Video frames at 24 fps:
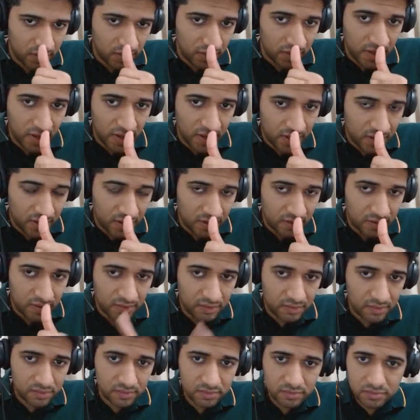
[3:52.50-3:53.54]

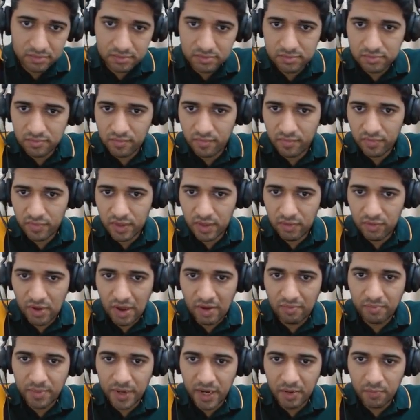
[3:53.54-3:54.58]
then if you
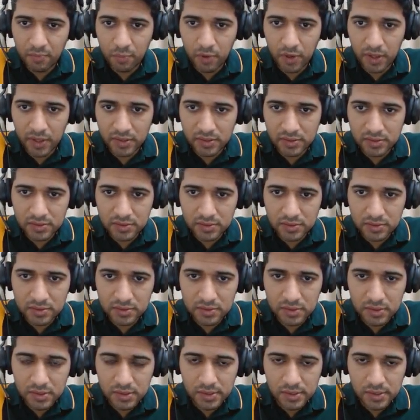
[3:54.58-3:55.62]
have breakpoints
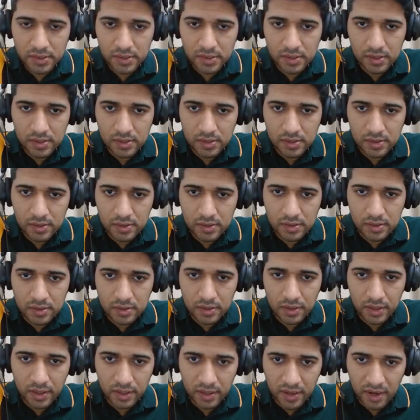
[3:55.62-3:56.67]

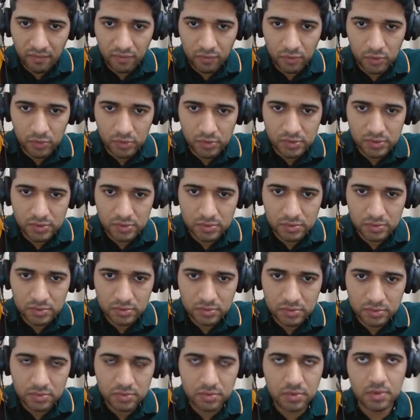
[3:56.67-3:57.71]
in dev tools,
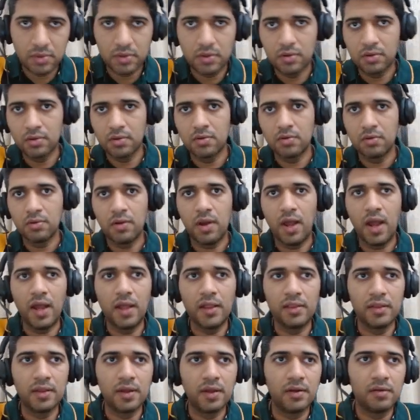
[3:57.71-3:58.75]

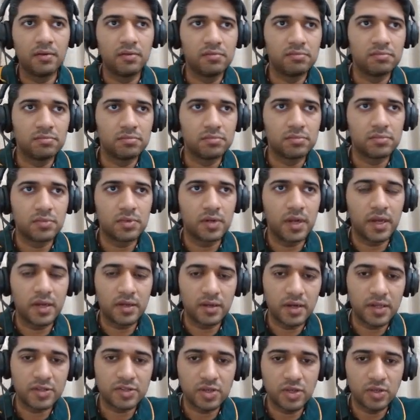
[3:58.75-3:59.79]
and then like
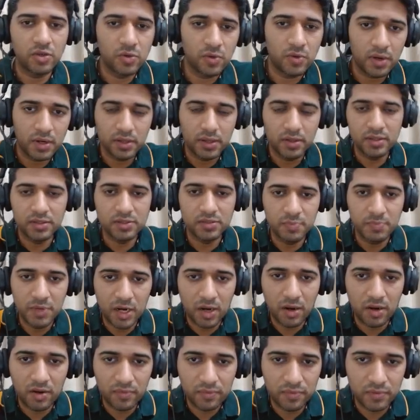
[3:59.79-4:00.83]
let's say you are in this
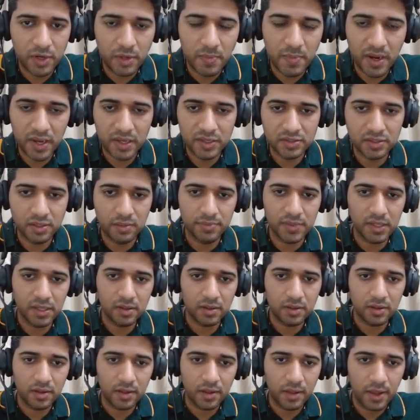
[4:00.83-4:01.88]
middle of debugging something,
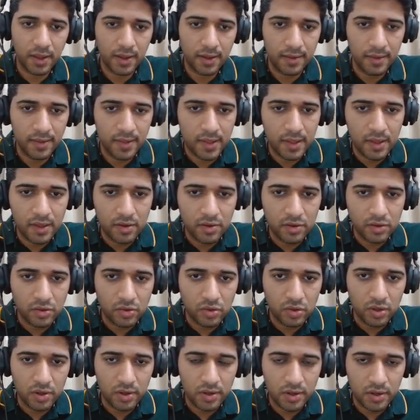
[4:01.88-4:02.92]

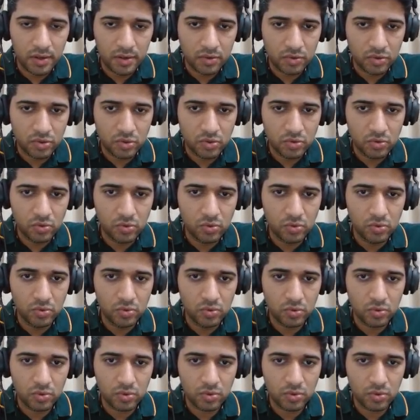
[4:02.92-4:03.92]
yeah, you